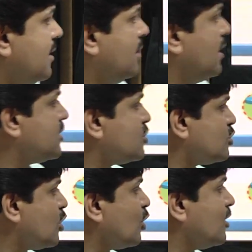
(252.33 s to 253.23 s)
It is
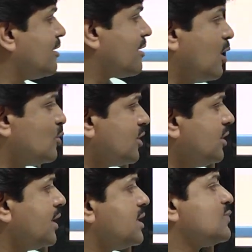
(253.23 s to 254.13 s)
not on the router,
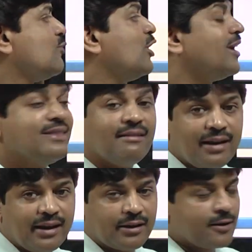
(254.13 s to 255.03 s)
it is falling on the
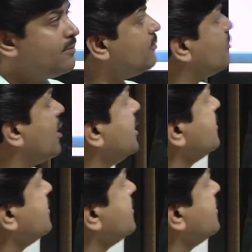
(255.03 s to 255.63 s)
link, right?